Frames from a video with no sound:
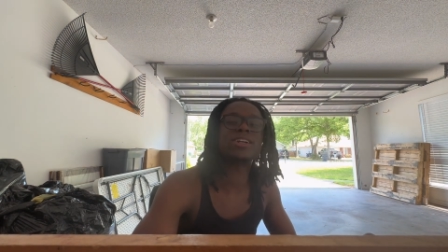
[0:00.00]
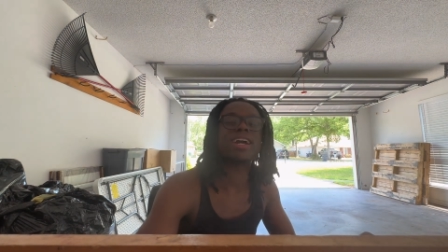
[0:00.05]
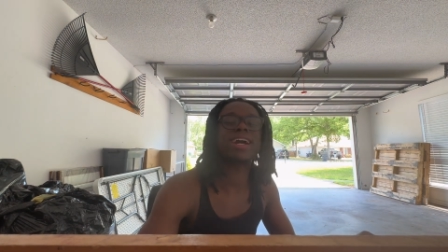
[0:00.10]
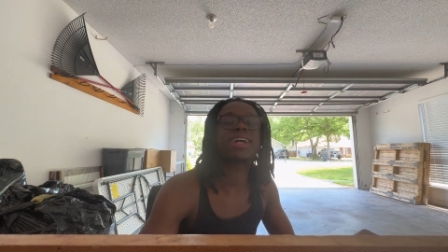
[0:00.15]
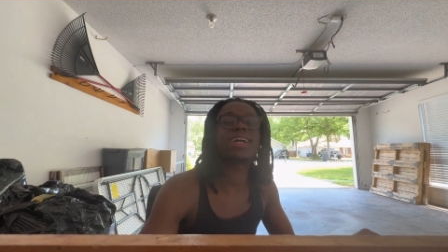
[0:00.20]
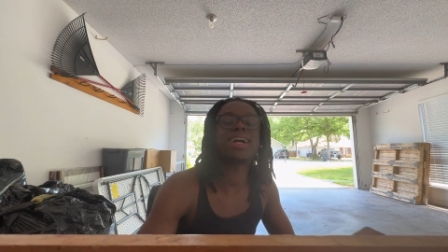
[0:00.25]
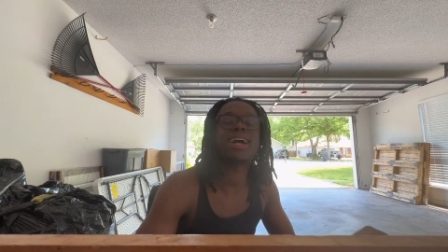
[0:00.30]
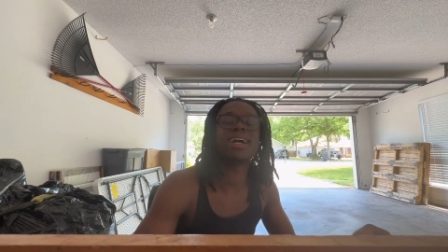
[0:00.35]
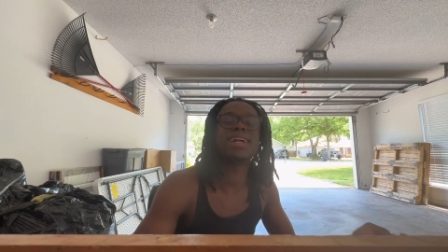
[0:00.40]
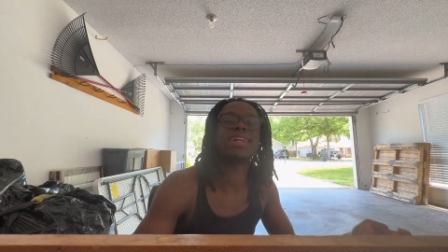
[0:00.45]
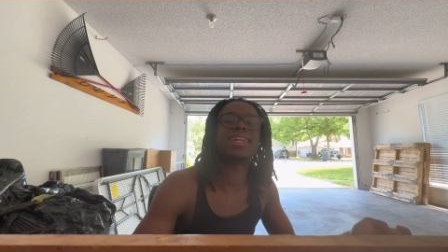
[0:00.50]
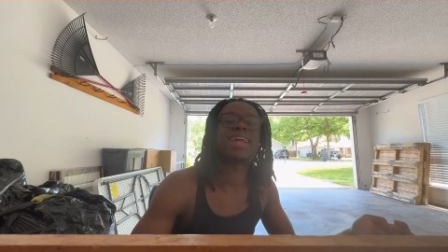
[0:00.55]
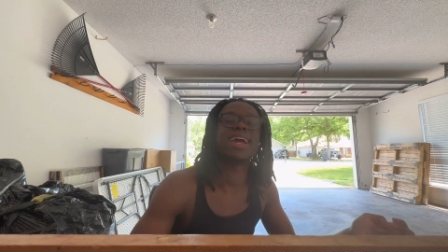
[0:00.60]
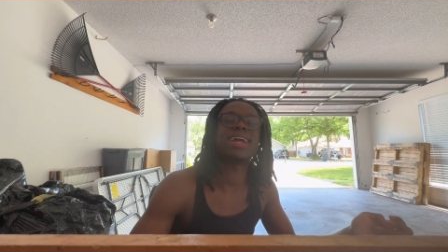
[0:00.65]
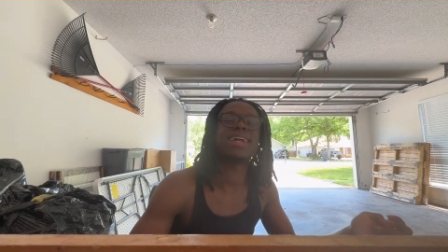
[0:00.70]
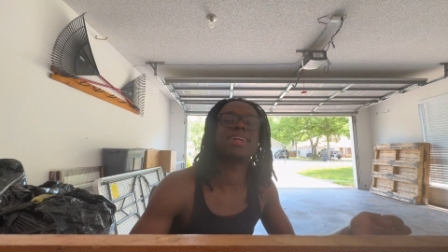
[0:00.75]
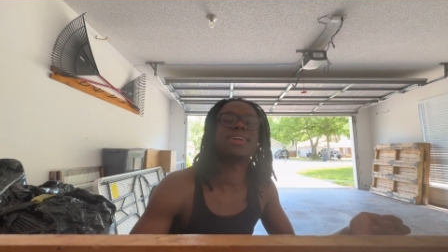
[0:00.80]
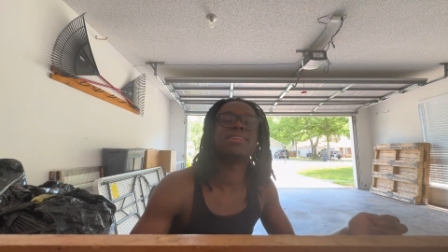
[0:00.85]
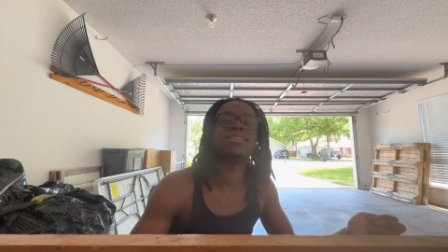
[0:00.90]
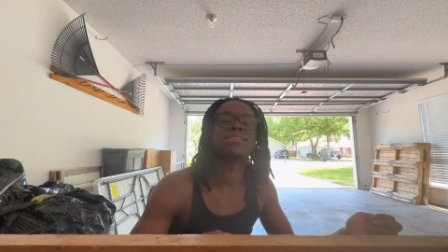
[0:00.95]
I kinda like
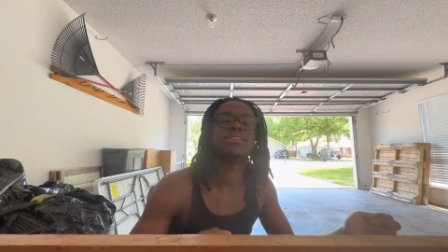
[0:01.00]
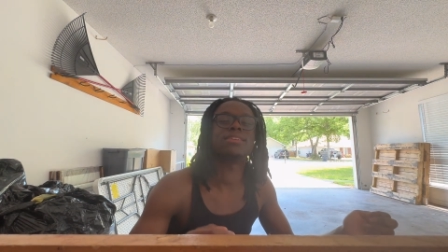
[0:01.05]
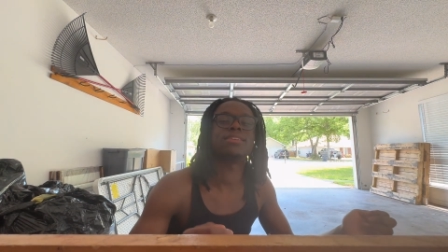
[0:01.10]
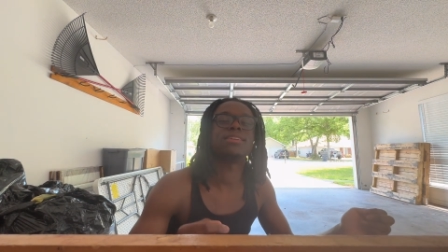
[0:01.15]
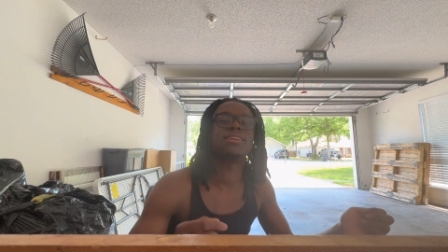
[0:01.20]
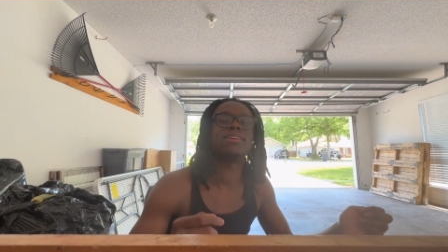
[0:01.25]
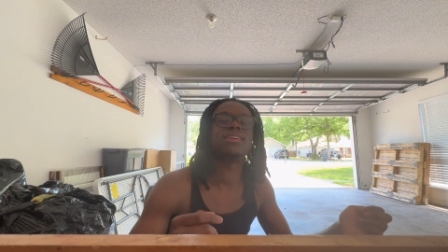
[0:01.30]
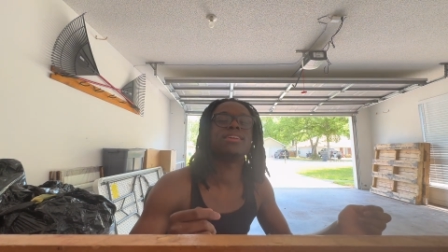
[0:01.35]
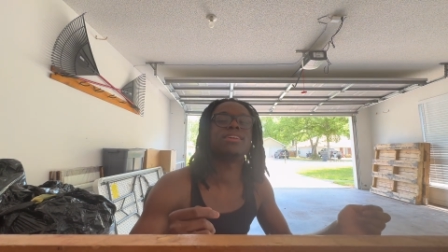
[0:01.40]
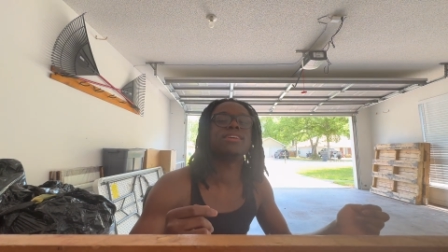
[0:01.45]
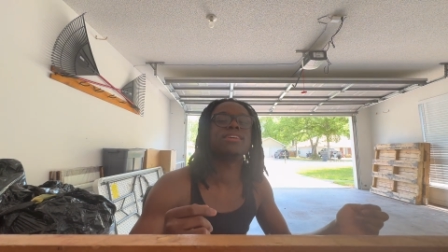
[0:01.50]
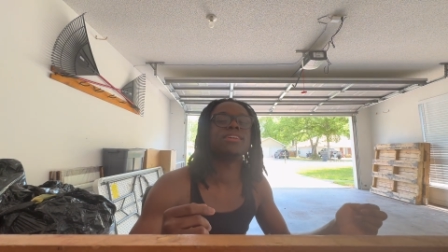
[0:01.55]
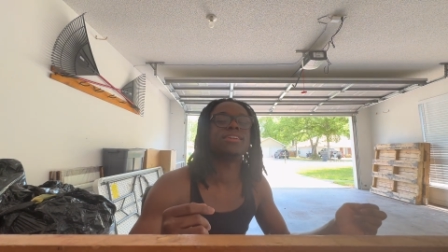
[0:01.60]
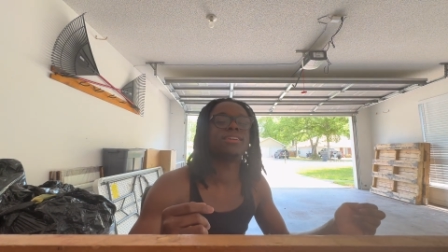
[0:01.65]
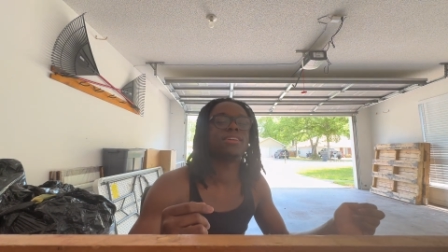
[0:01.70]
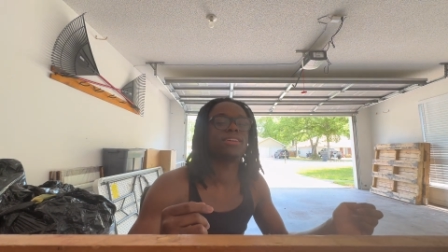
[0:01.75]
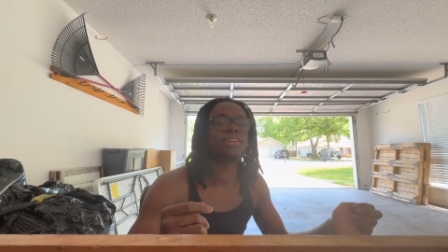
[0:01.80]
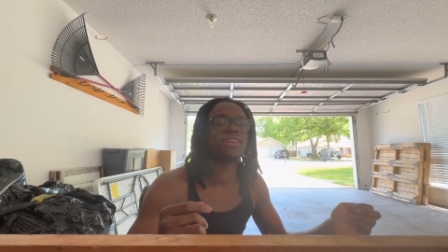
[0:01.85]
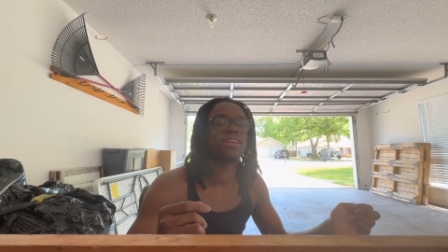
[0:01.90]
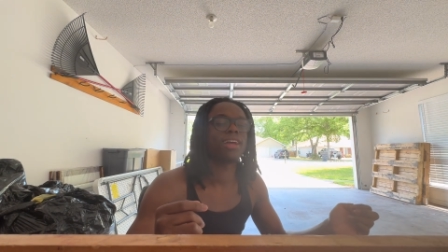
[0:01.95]

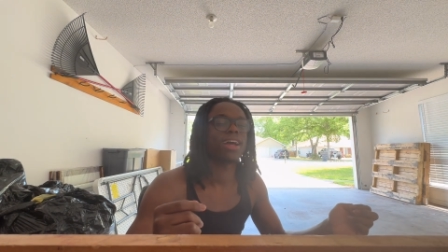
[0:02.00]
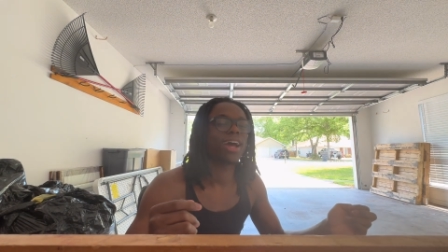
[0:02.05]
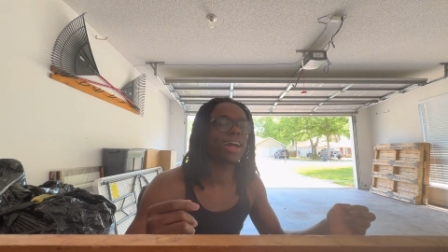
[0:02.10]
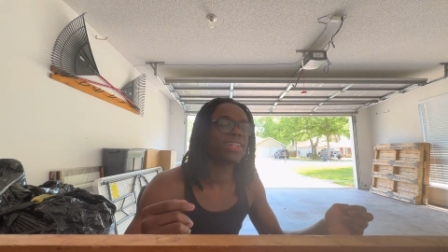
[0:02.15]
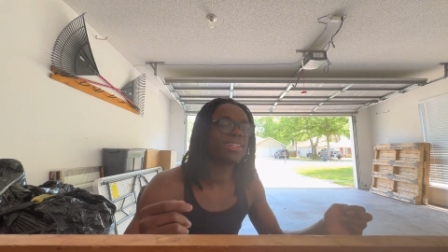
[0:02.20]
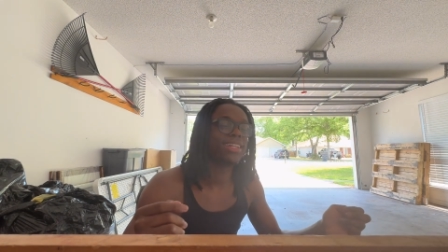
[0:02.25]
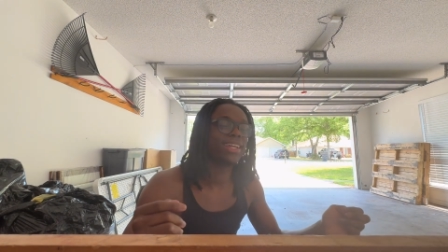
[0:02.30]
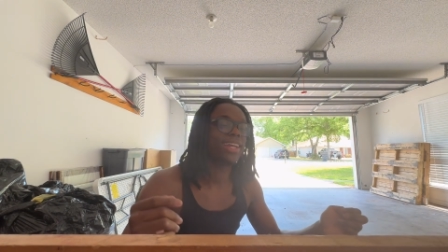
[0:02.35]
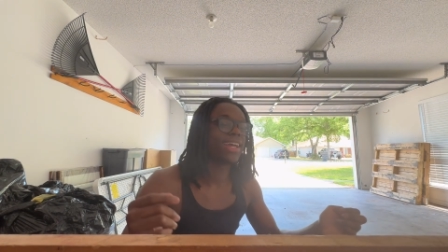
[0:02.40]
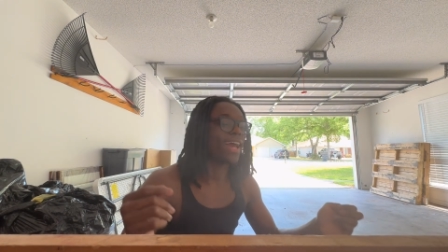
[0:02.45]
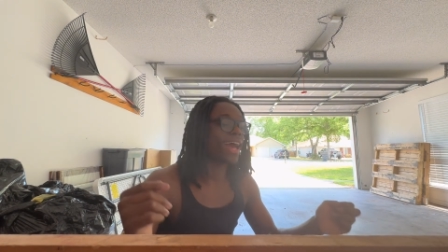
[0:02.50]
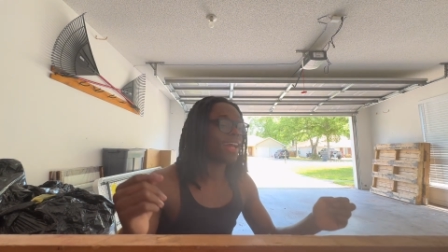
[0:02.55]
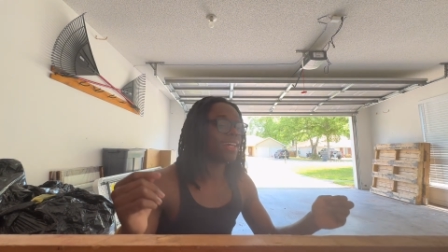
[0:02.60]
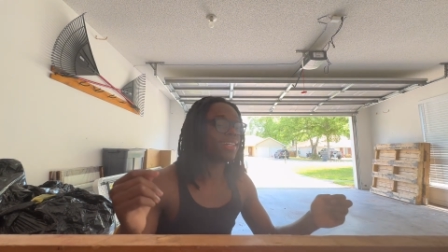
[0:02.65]
I didn't I